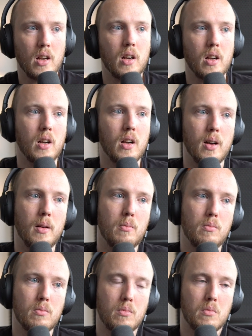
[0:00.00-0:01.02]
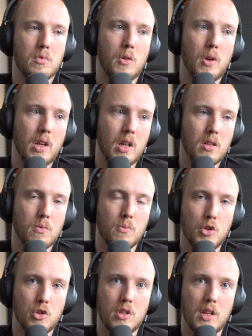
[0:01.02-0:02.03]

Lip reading: So I guess you just